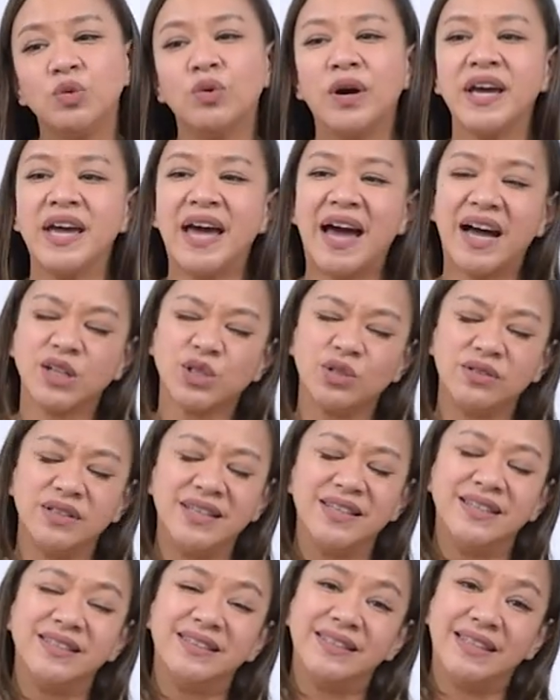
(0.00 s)
do I
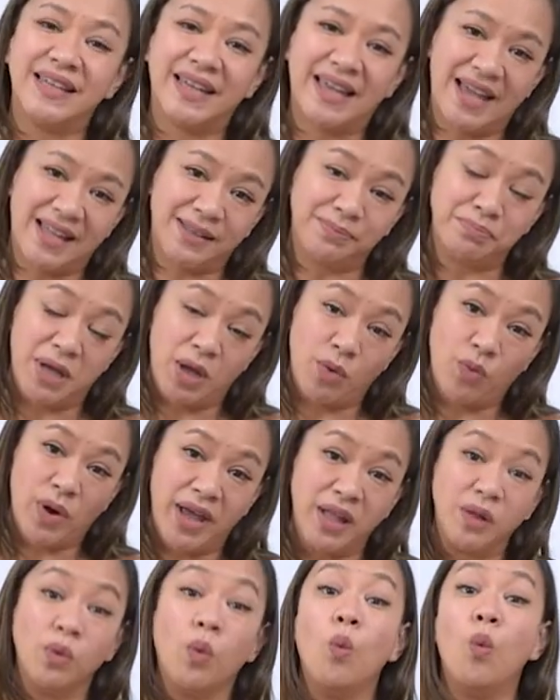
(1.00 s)
actually decant my
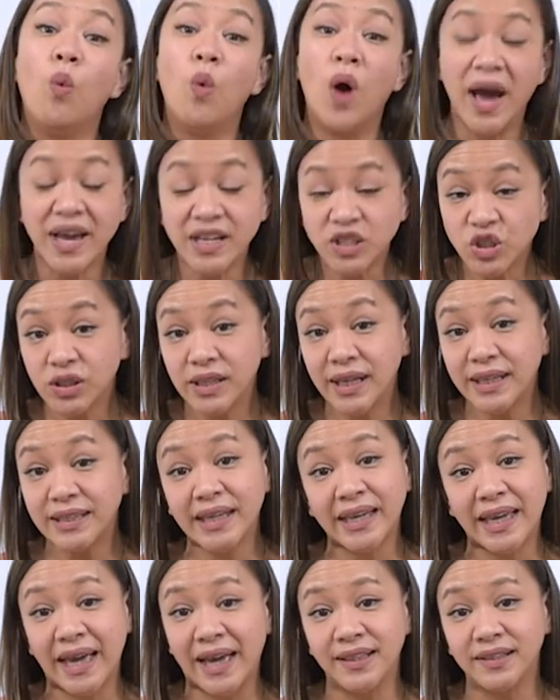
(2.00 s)
wine? Why should I
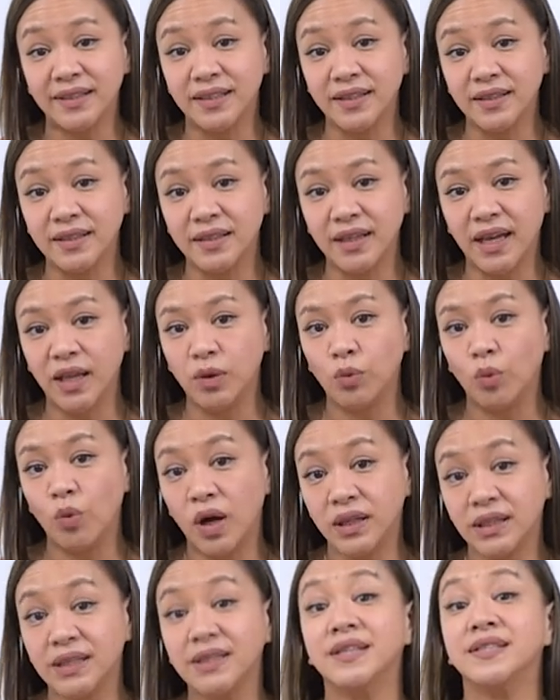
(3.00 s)
decant it and
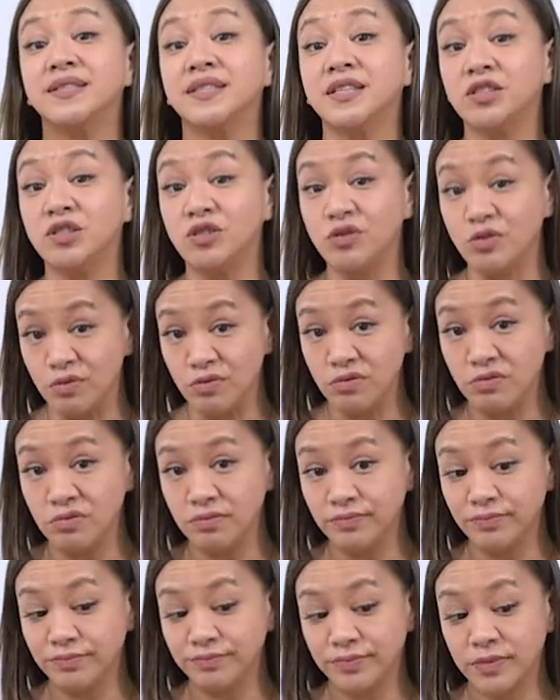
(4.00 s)
what does it do
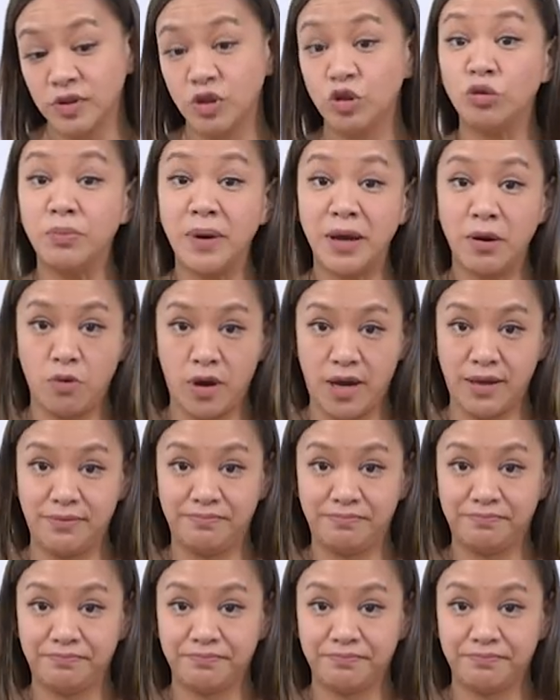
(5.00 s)
to my wine?